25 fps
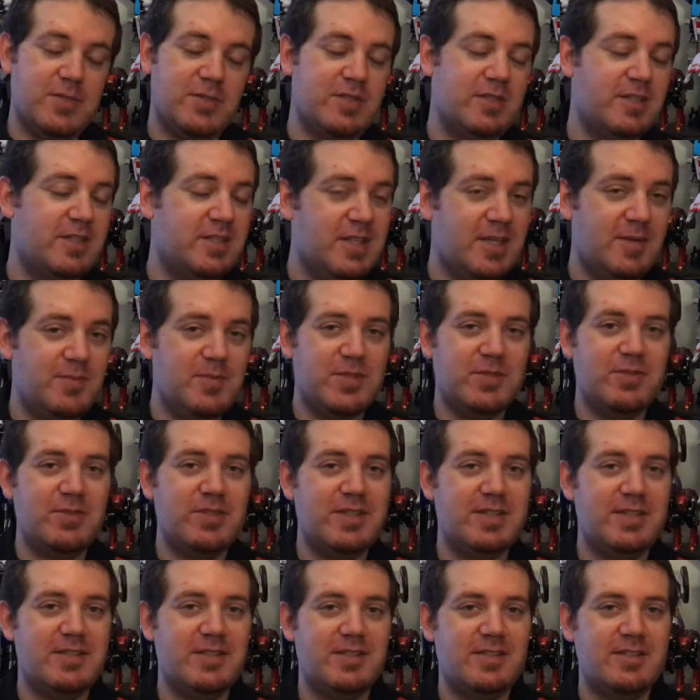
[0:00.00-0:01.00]
gonna keep doing
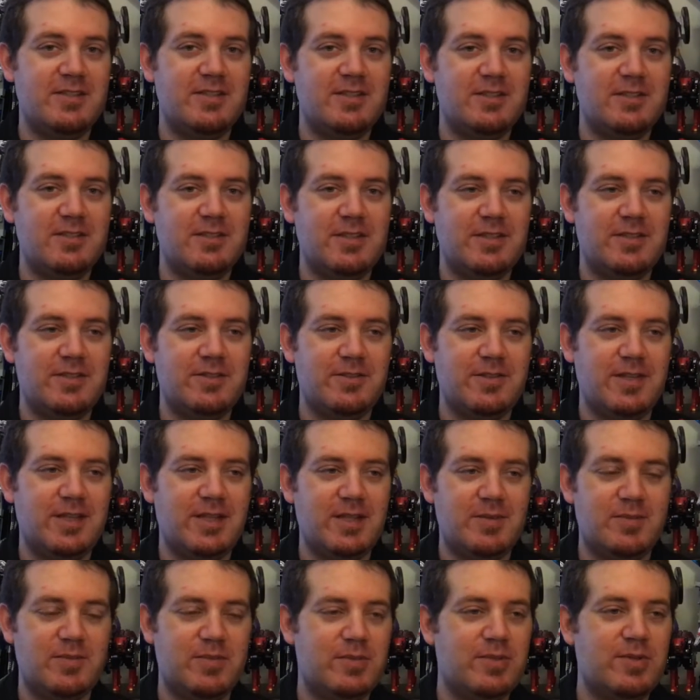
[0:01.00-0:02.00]
it until either I
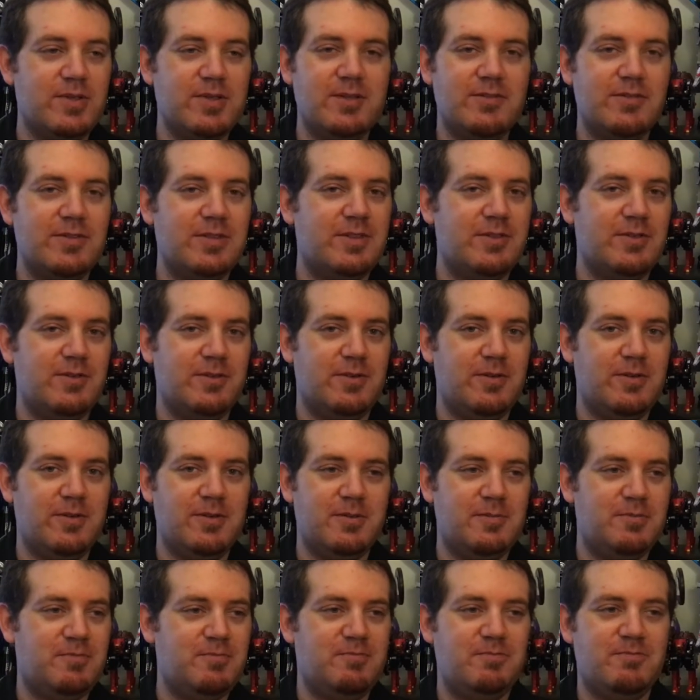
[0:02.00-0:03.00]
get bored of it
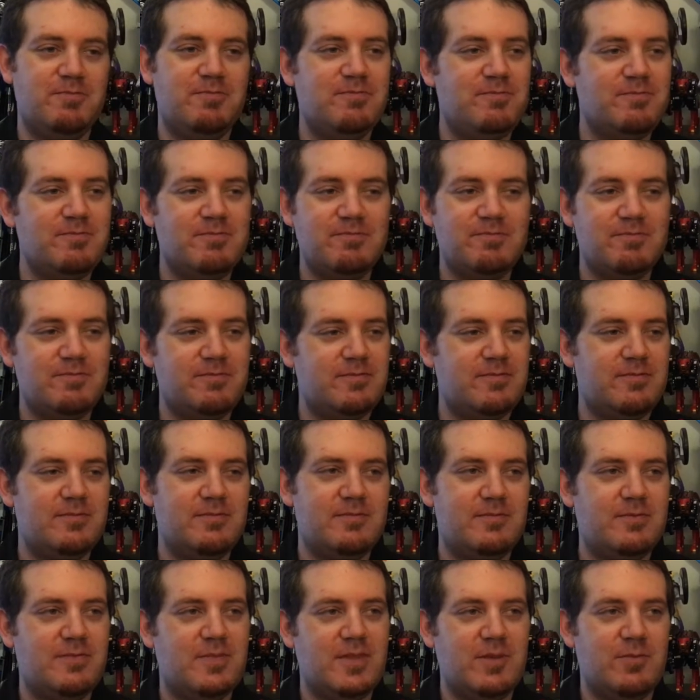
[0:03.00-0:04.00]
or
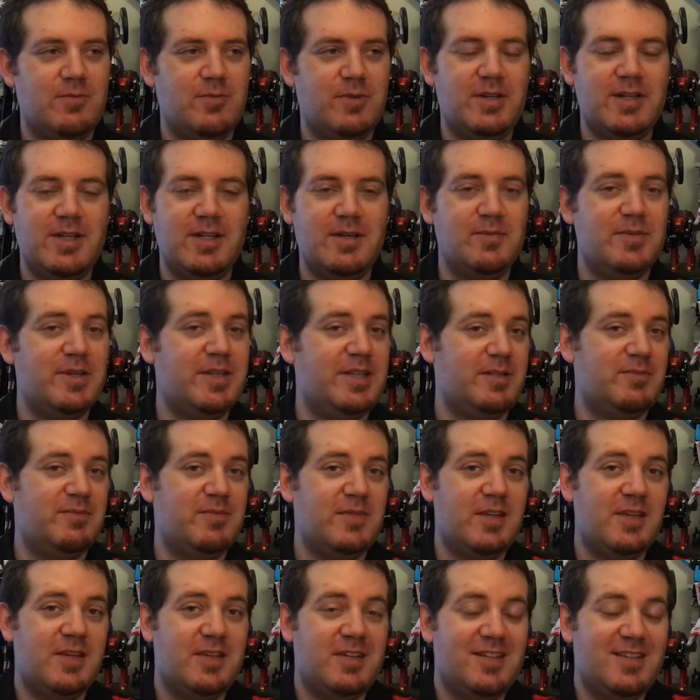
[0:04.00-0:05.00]
run out of money.
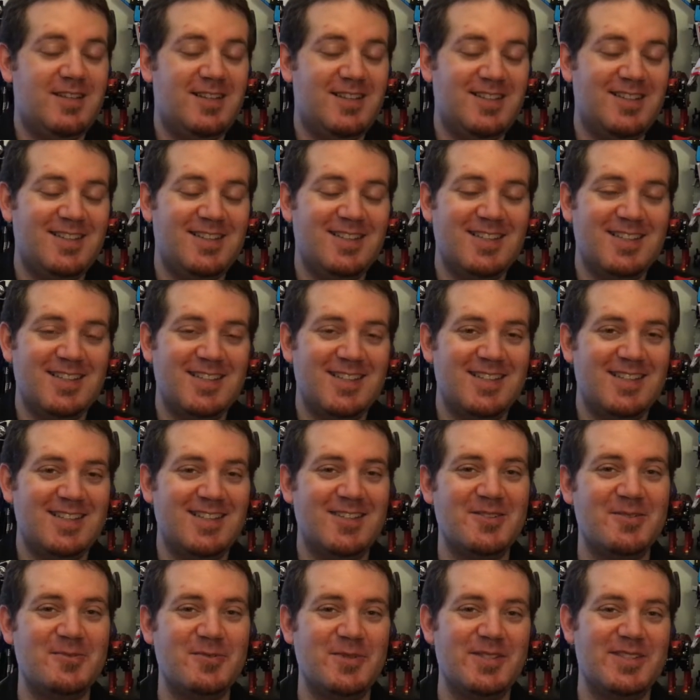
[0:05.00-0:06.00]

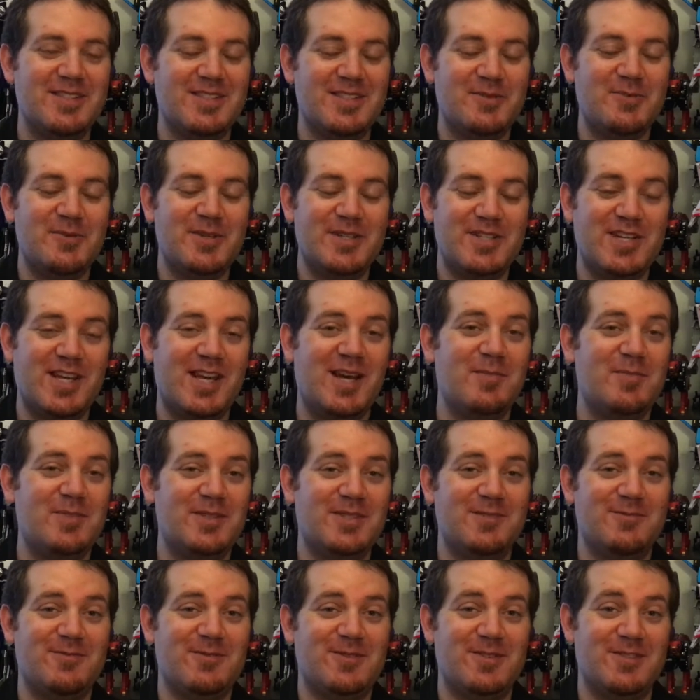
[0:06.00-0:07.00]
We'll see which
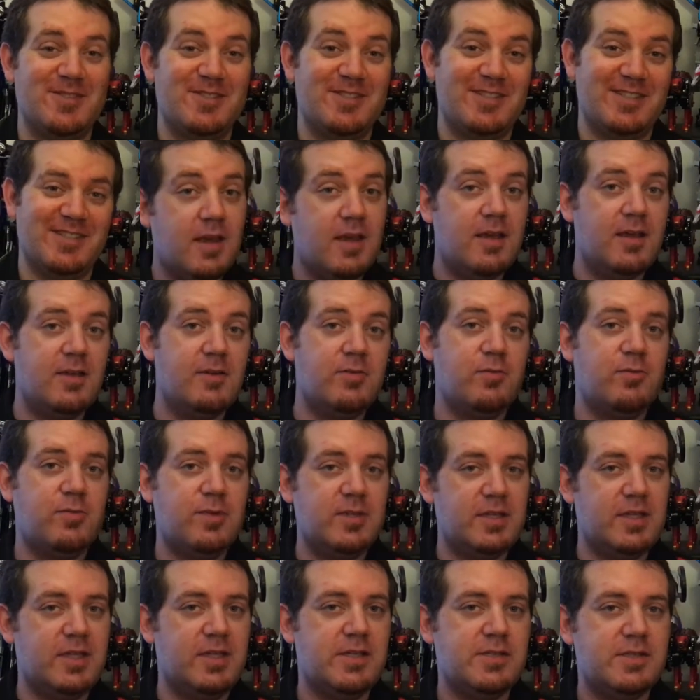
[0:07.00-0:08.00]
happens first. And
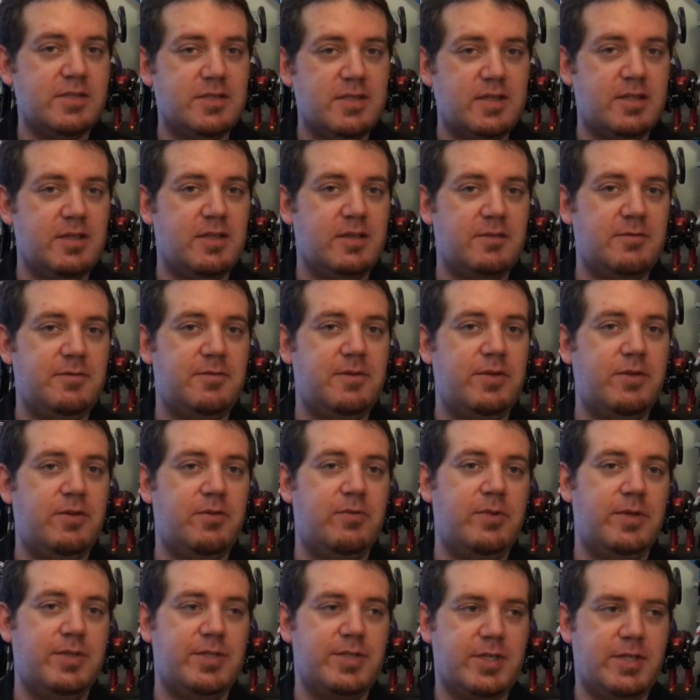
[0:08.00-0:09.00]
one last thing of
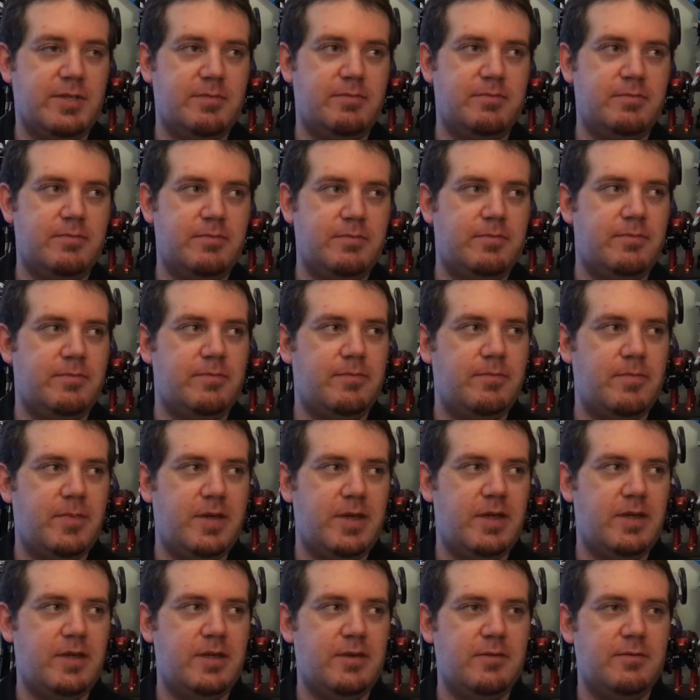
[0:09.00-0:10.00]
note, which I
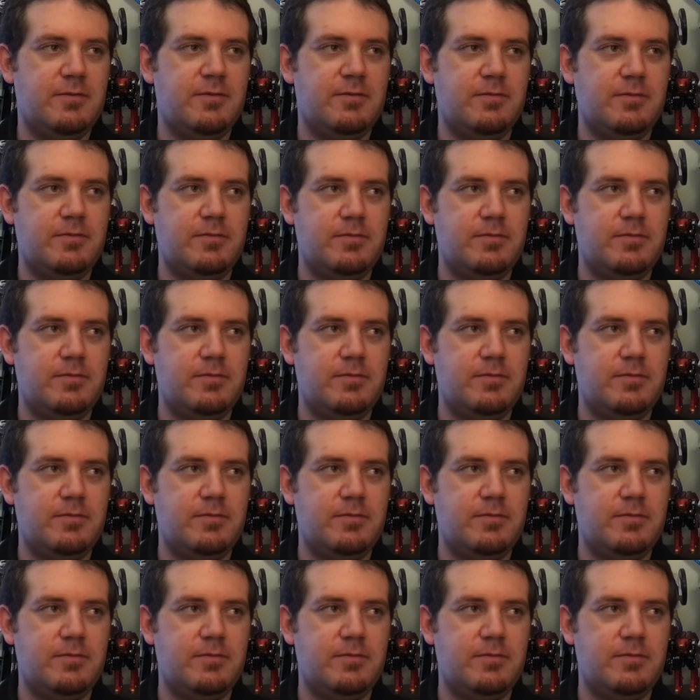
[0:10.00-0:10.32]
may have